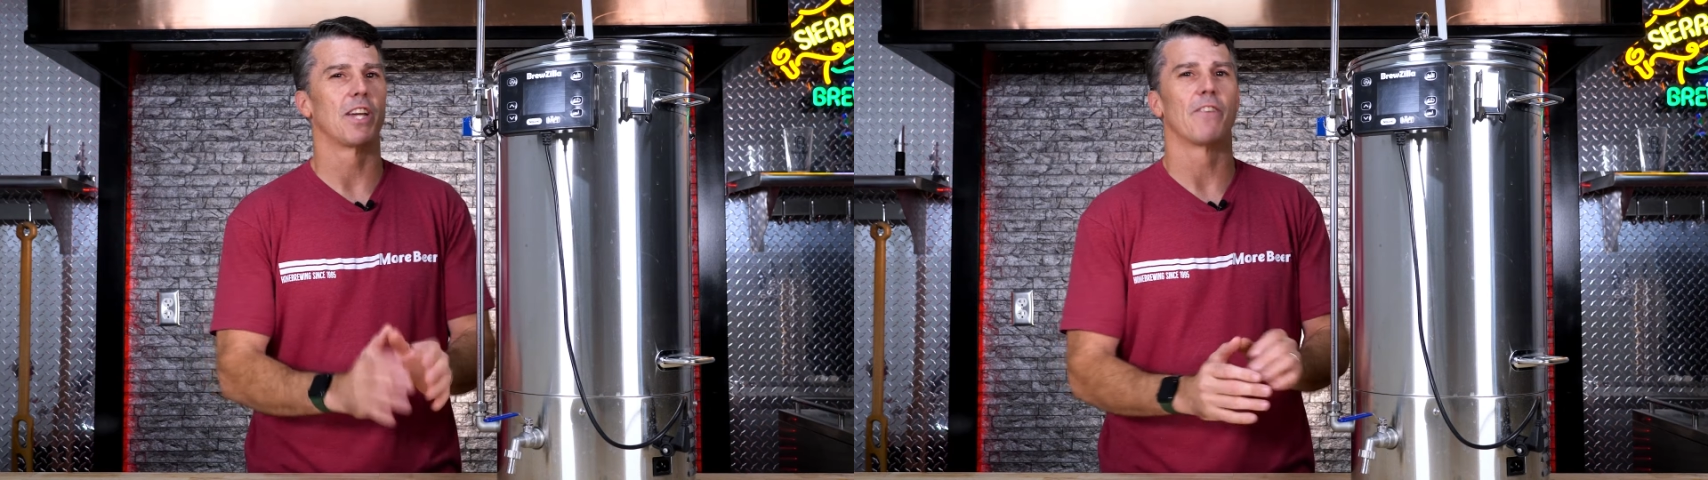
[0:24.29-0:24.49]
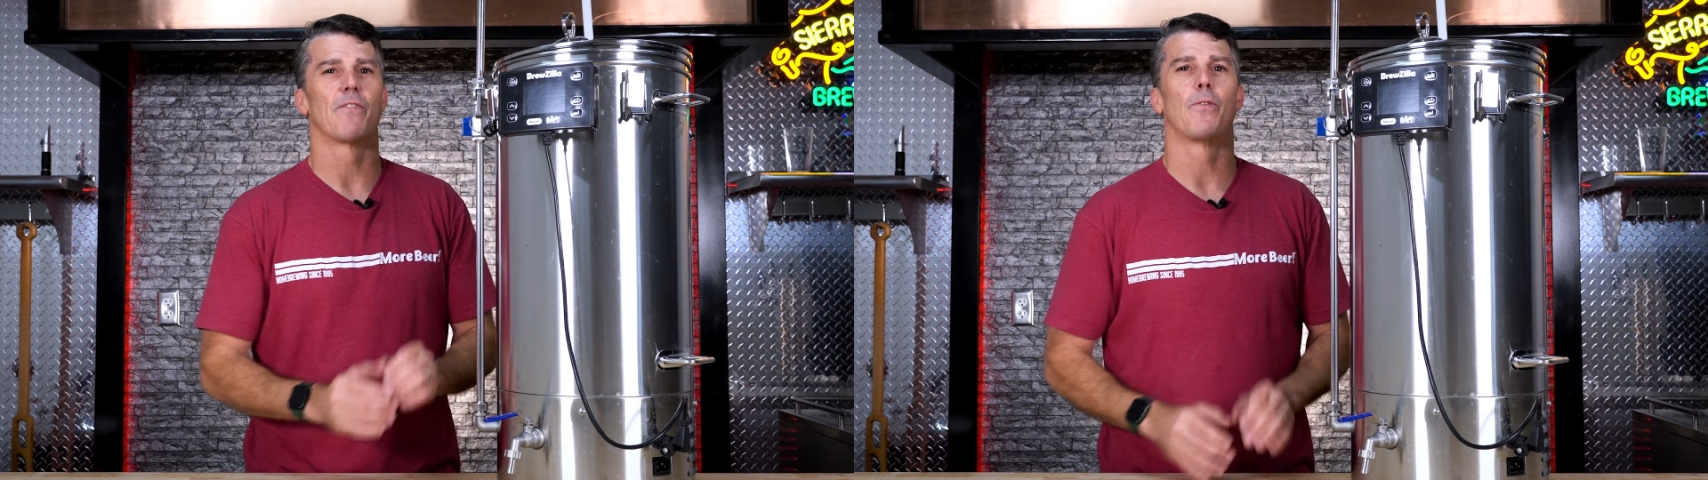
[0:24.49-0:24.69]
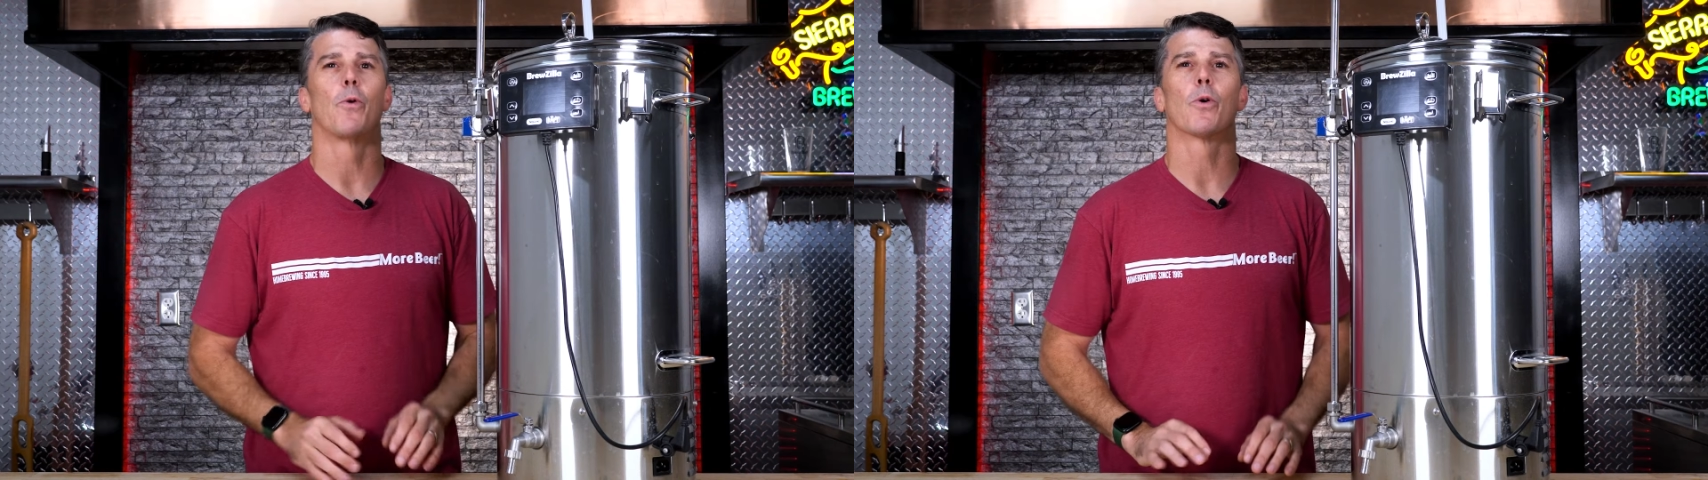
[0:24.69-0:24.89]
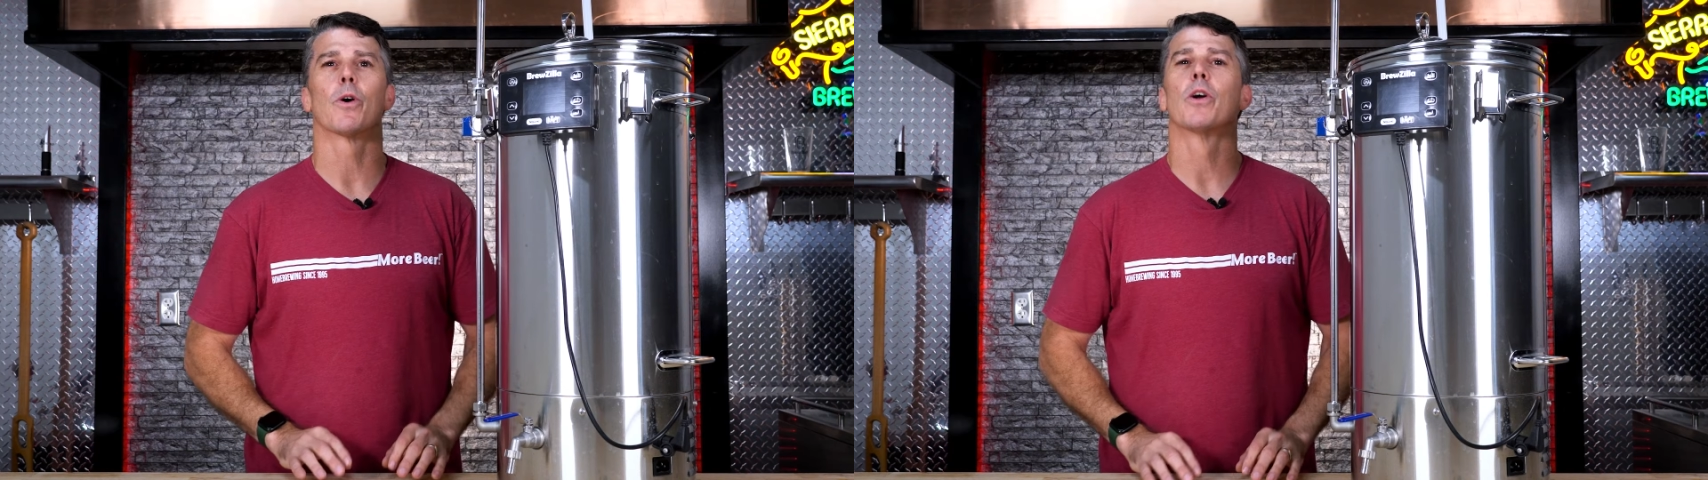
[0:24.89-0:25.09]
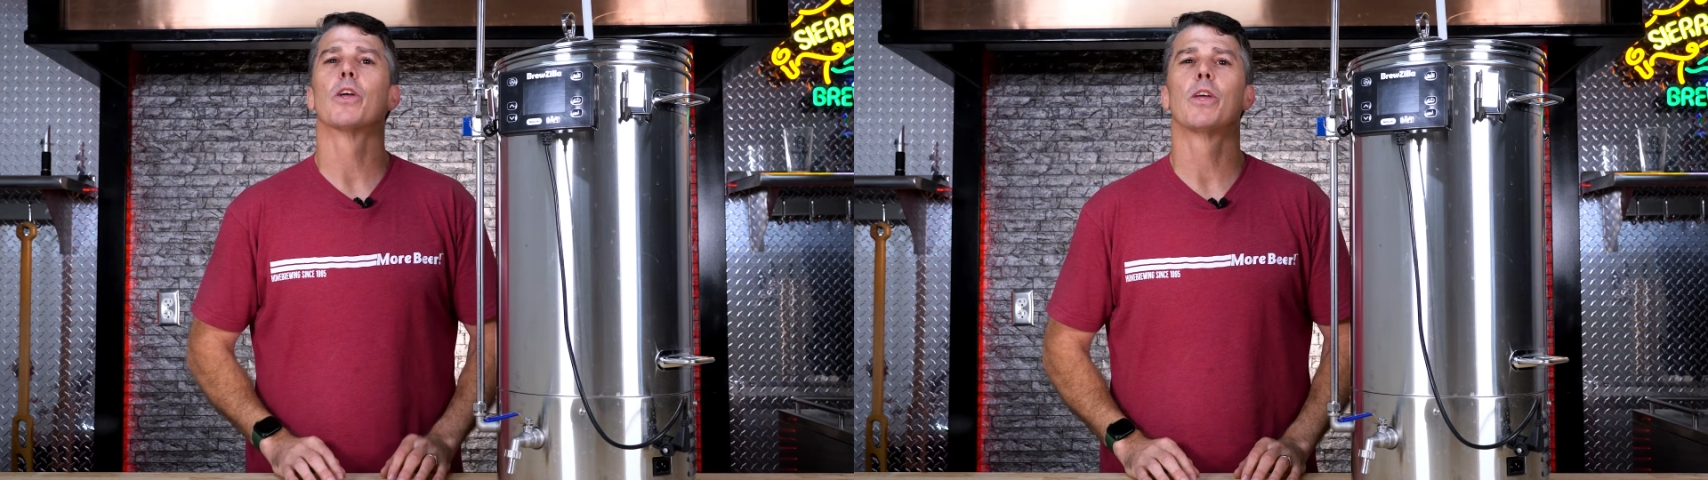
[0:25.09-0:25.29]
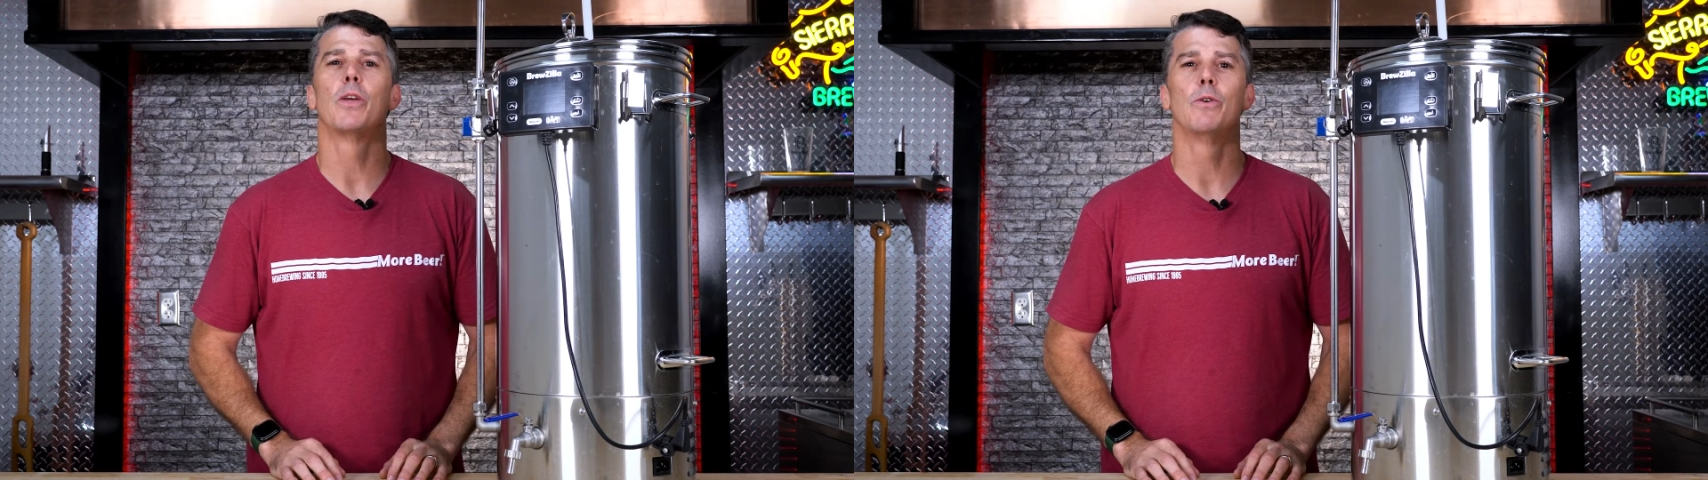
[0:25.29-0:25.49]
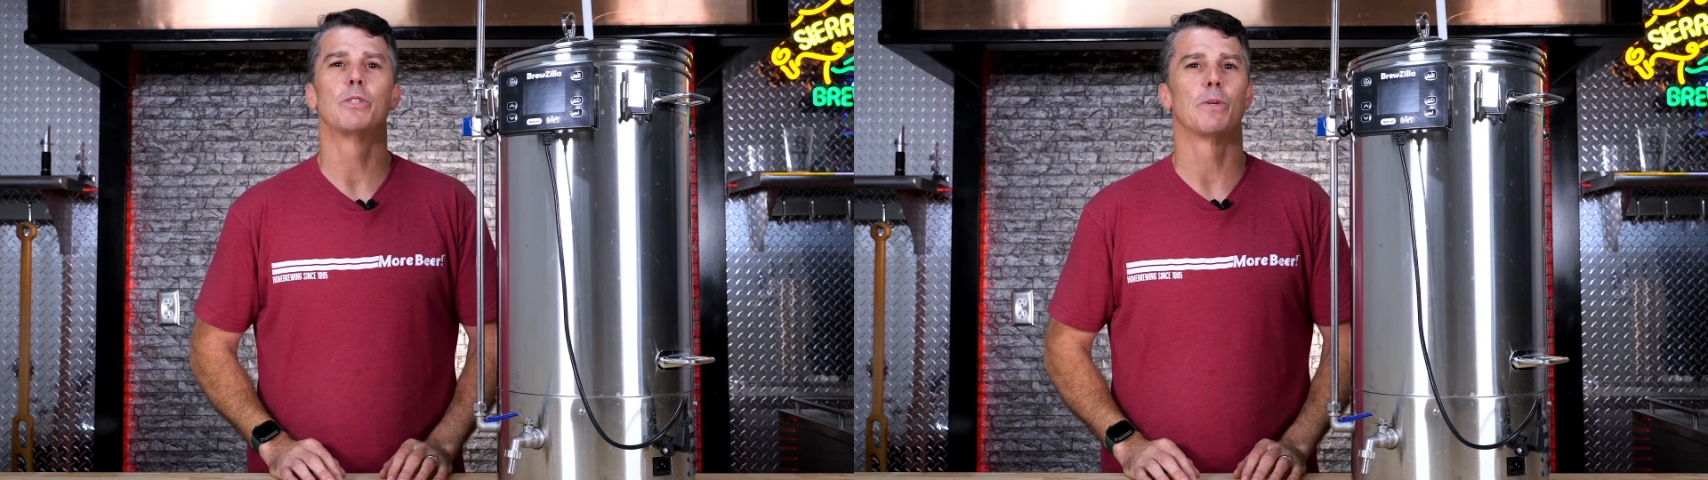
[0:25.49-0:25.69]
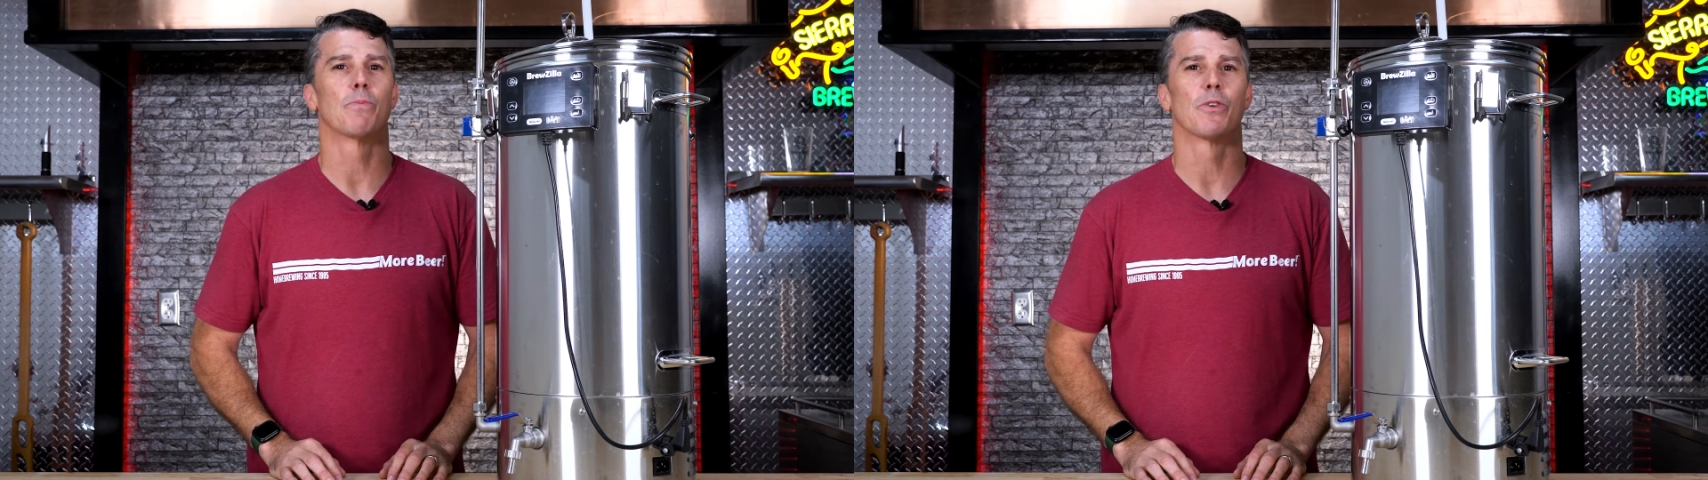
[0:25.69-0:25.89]
Gen 4,
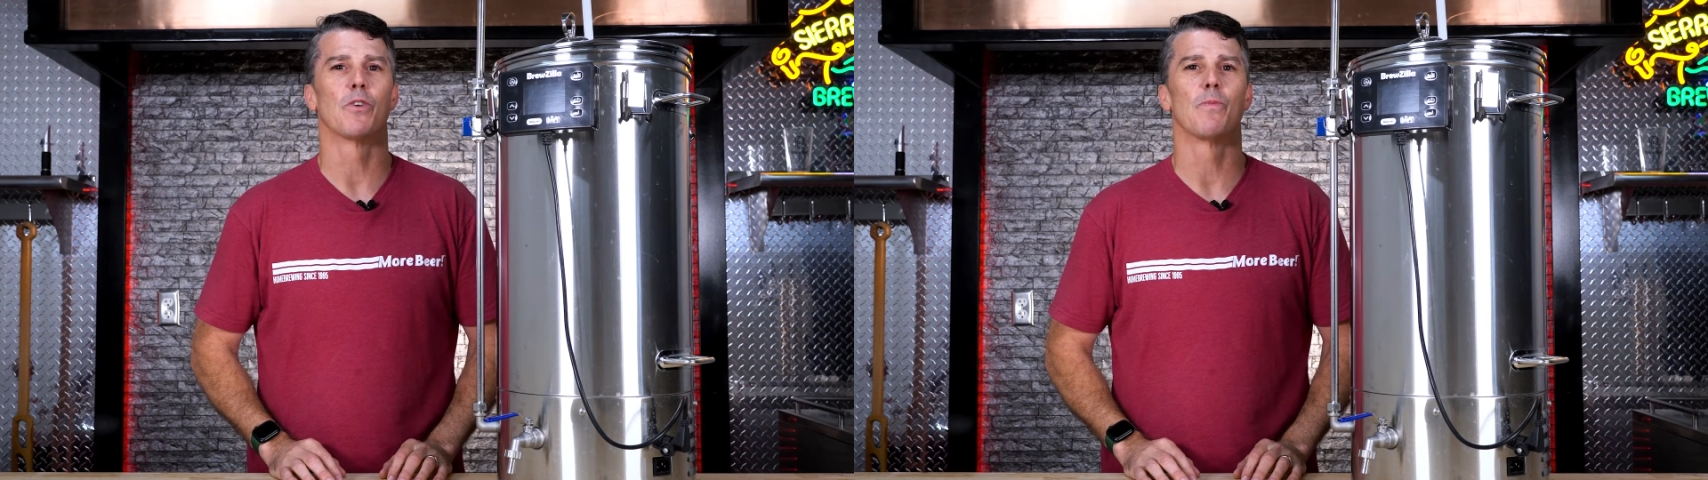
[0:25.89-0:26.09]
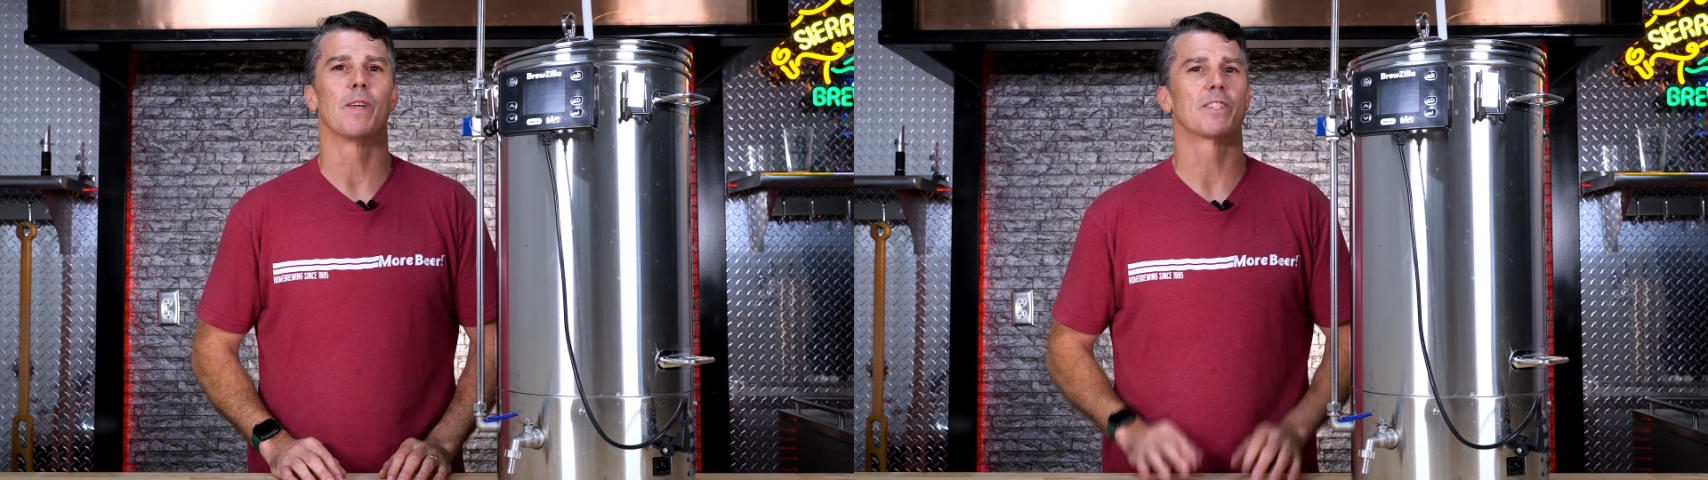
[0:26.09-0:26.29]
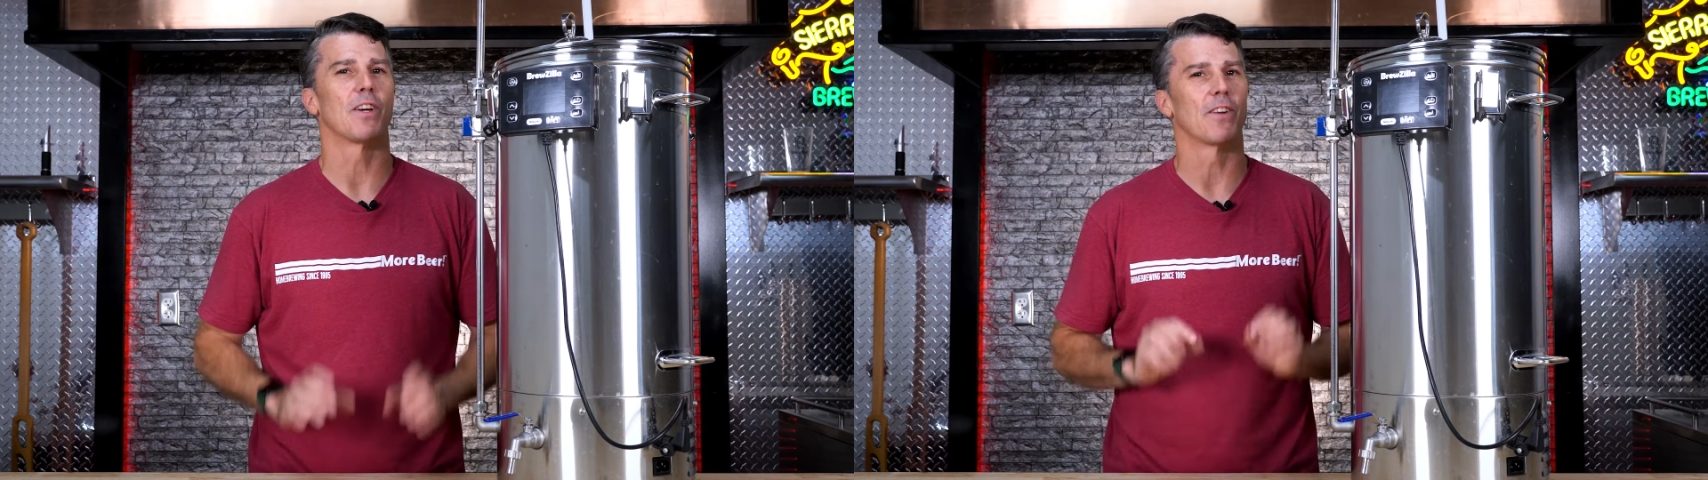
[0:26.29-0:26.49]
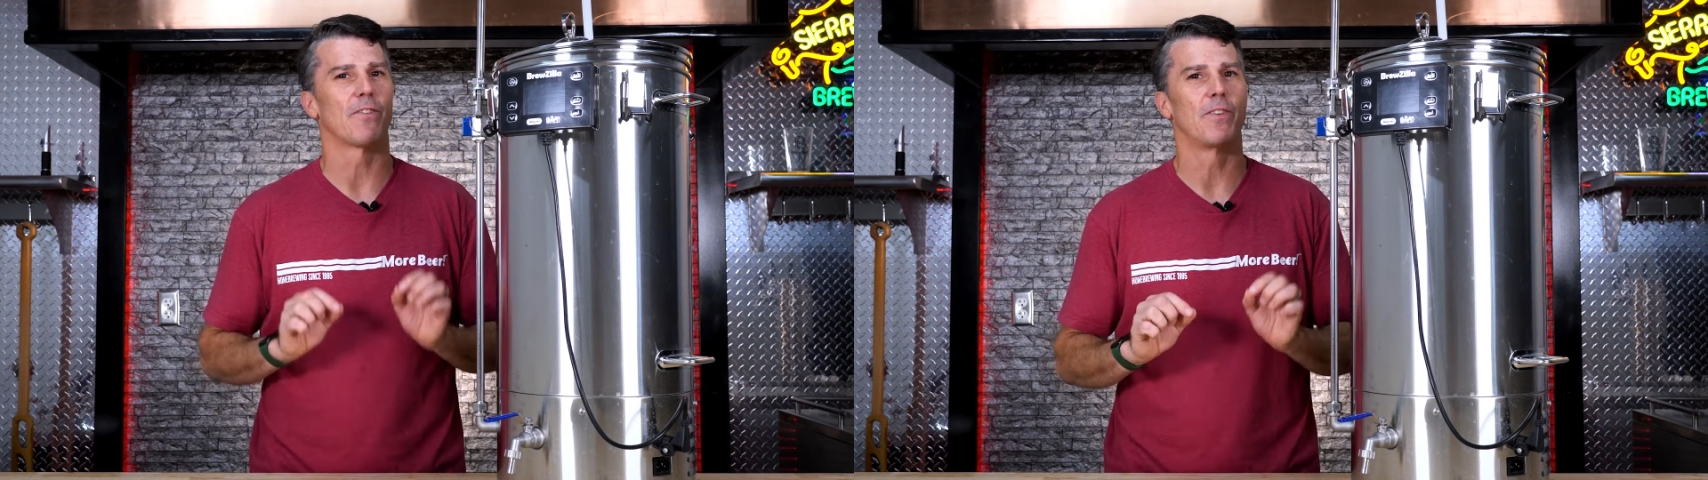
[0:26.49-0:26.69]
huge improvements on a